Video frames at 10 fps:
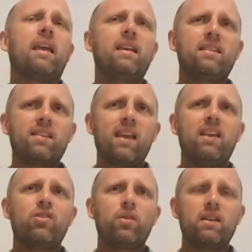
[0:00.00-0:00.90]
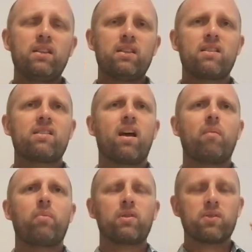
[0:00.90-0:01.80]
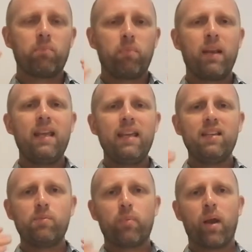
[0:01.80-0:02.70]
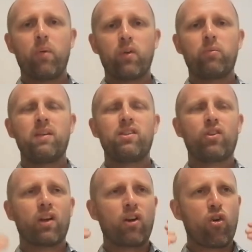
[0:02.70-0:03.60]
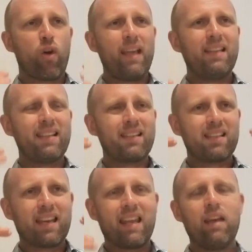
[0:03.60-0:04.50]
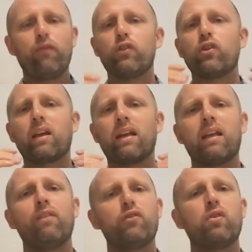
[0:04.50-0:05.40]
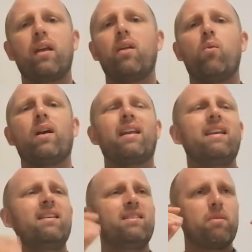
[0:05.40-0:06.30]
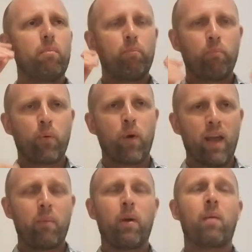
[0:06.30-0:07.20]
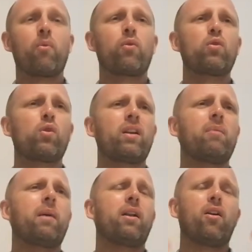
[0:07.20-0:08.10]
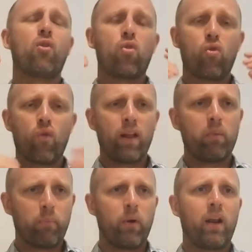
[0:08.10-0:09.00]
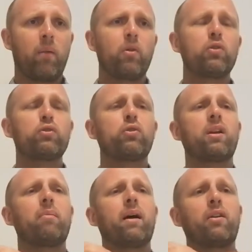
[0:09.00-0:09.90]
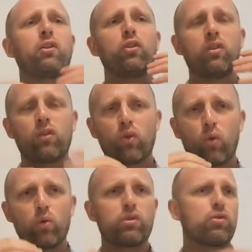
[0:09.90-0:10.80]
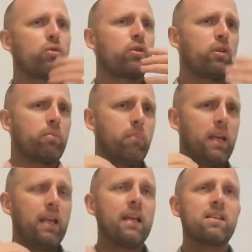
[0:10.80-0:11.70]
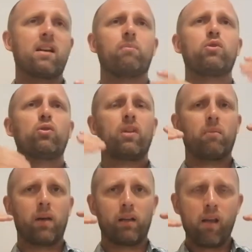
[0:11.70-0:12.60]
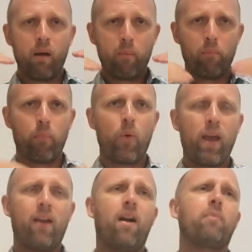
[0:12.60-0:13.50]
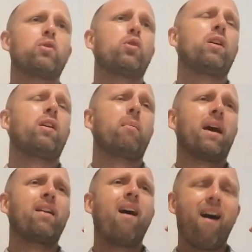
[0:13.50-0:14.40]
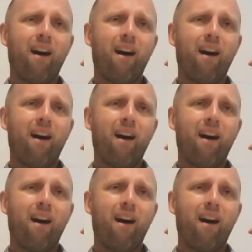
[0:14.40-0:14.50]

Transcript: he said to his disciples, please pray with me. So, the greatest gift you can give to anyone is prayer, but I'm talking about real prayer. I'm not talking about good thoughts or good meanings. I'm talking about prayer. I'm talking about